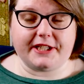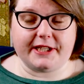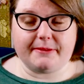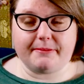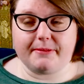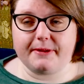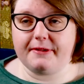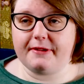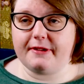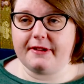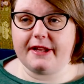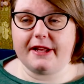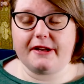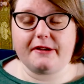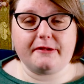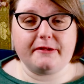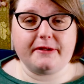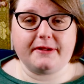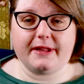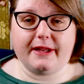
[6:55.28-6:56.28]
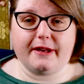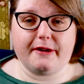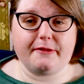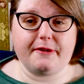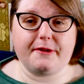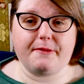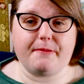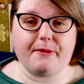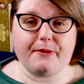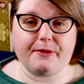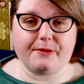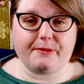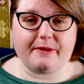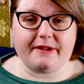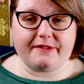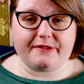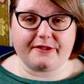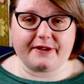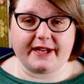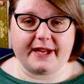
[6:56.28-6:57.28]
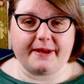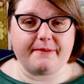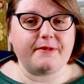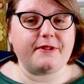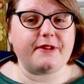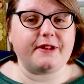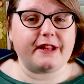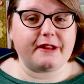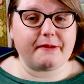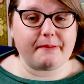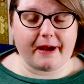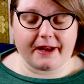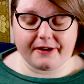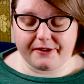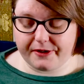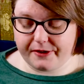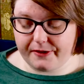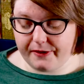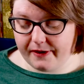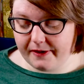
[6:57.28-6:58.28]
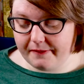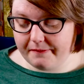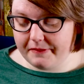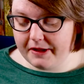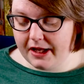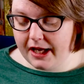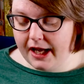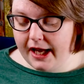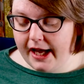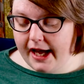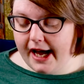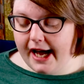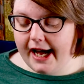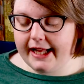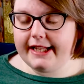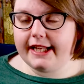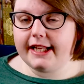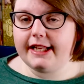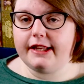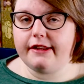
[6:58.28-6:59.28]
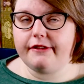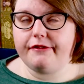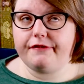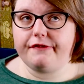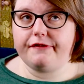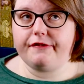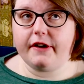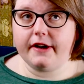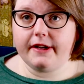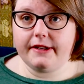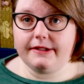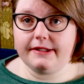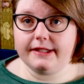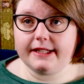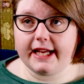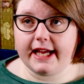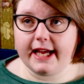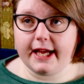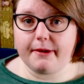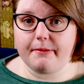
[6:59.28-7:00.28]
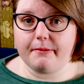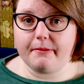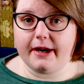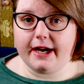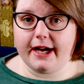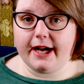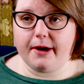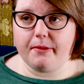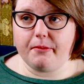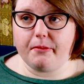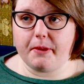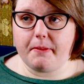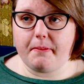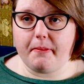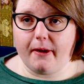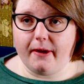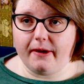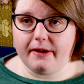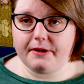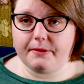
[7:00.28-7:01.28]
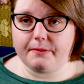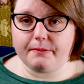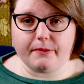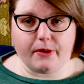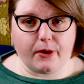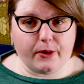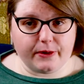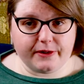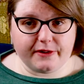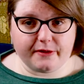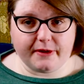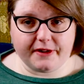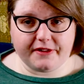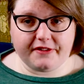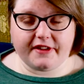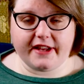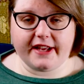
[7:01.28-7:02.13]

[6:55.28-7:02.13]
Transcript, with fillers: cheap. So that always, that always bodes well for games. So that's Petrichor. And then the final game um, I bought also on